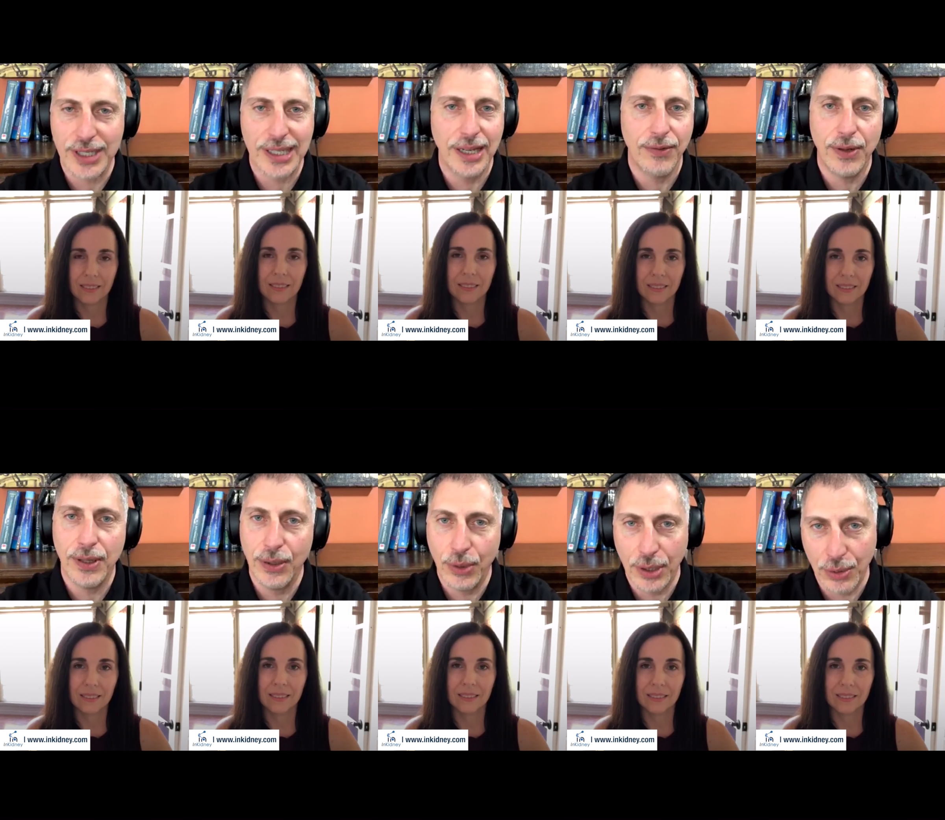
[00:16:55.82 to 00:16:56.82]
Speaker 1: uh, lower
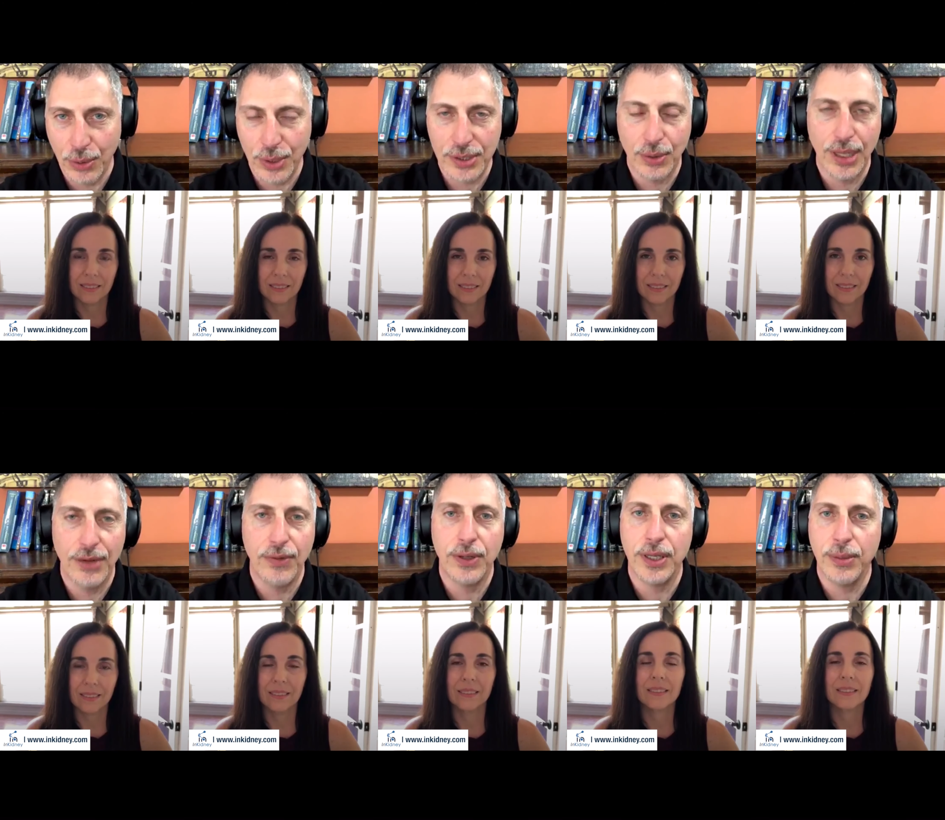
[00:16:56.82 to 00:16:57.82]
your stress level
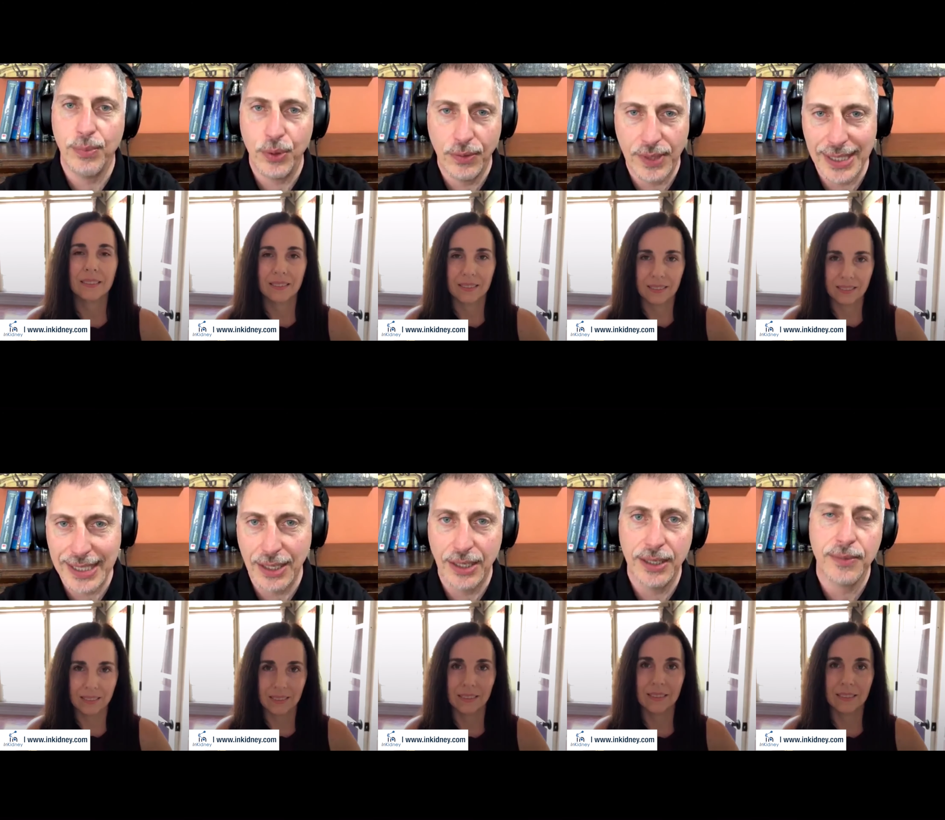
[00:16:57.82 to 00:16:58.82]
lower your cortisol
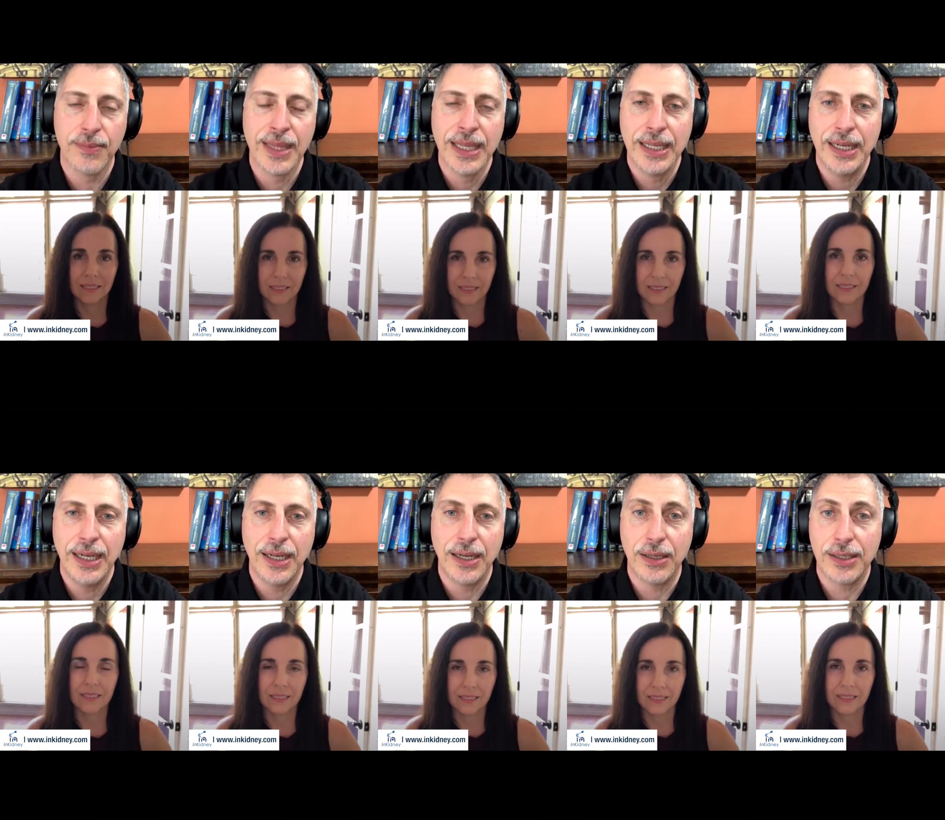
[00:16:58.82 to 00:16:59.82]
level improve
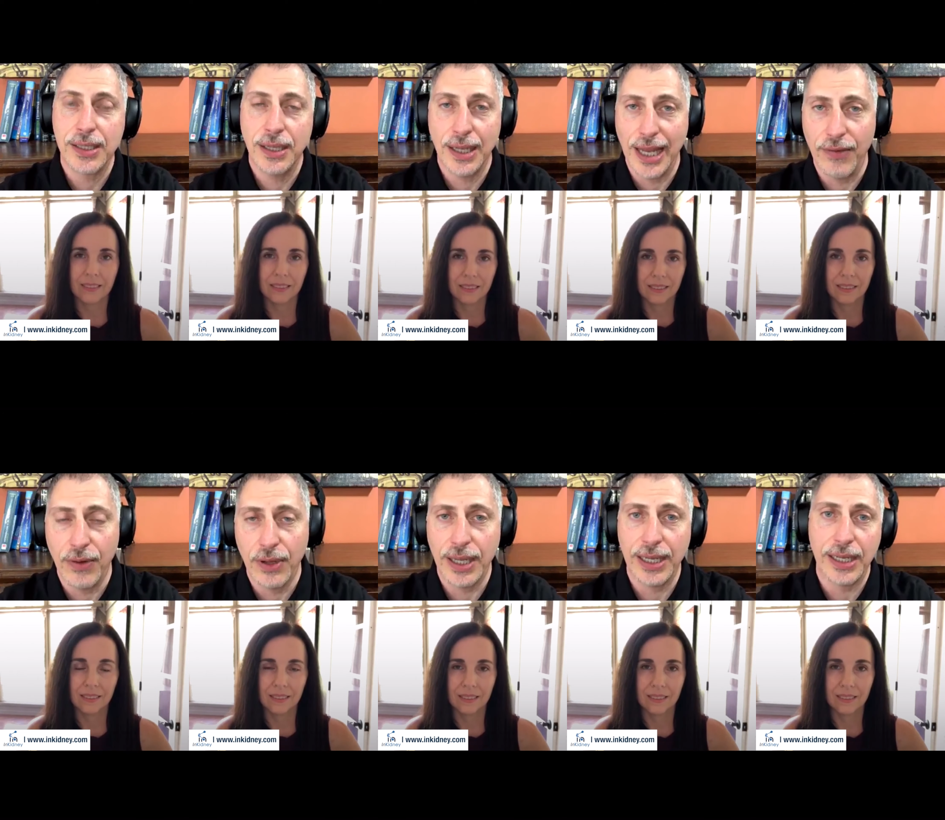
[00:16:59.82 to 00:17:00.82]
insulin
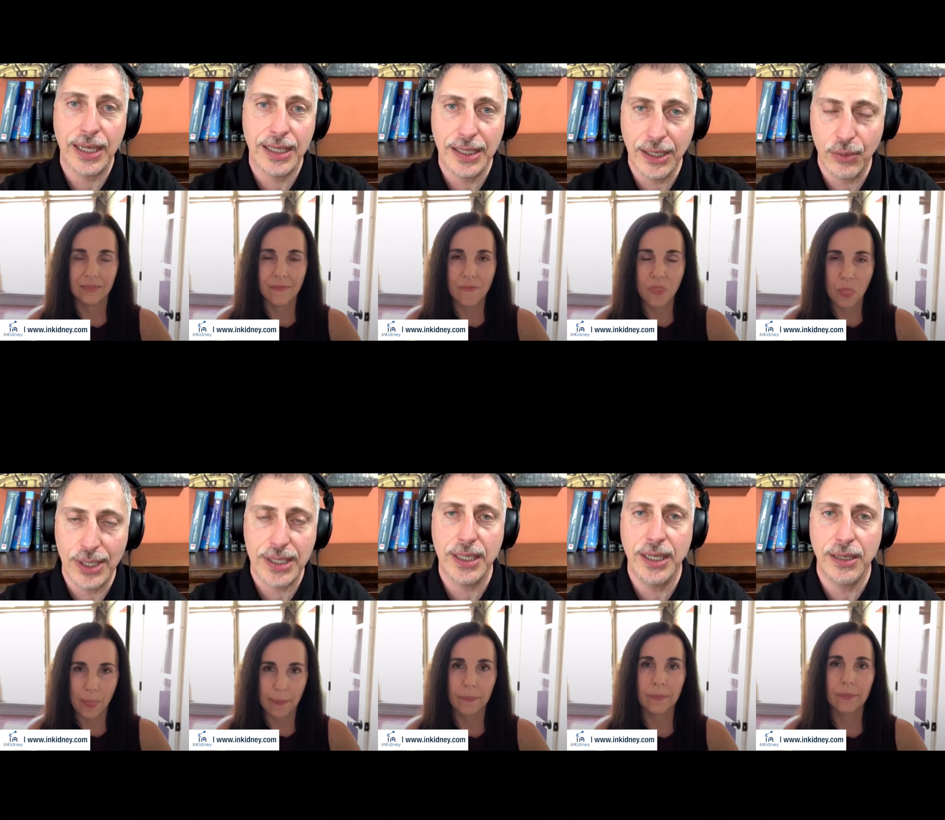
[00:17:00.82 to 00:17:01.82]
uh, uh, level
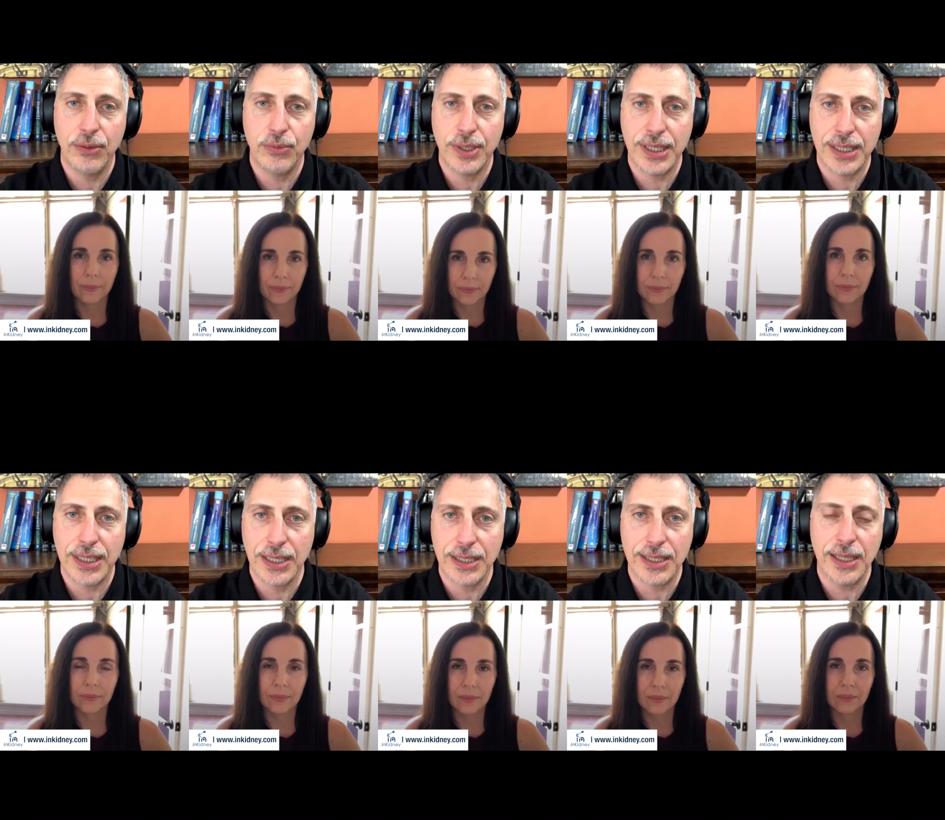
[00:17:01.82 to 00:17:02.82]
and, and decrease
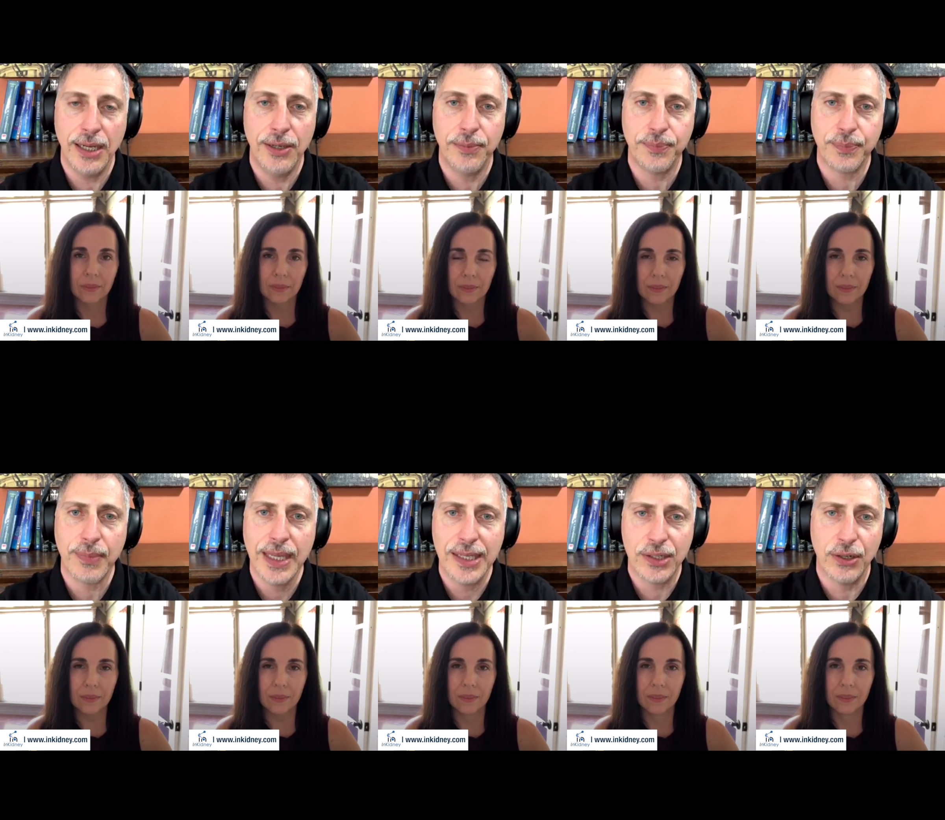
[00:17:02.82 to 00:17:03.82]
uh,
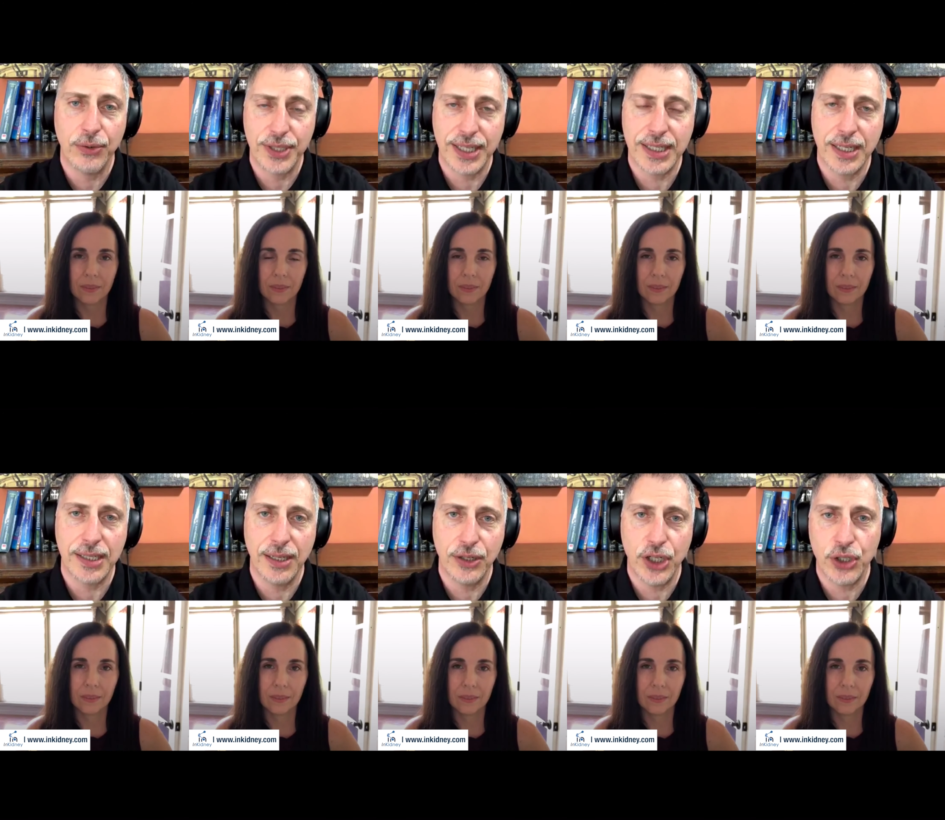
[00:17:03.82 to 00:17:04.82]
resistance, um,
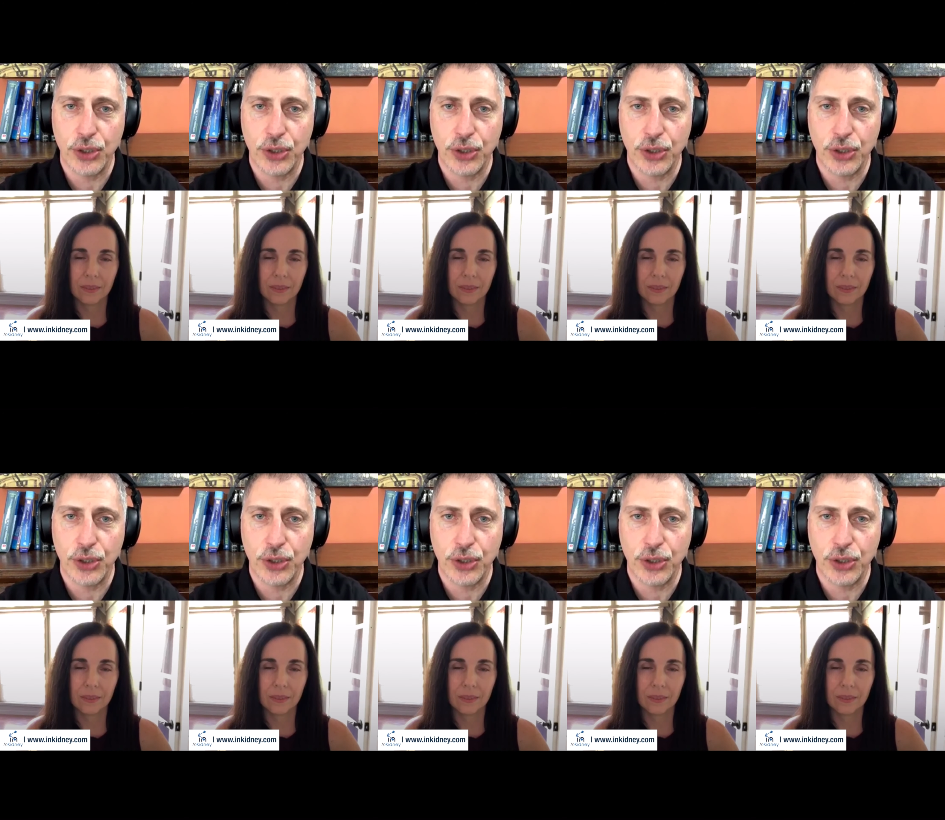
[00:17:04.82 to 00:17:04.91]
insulin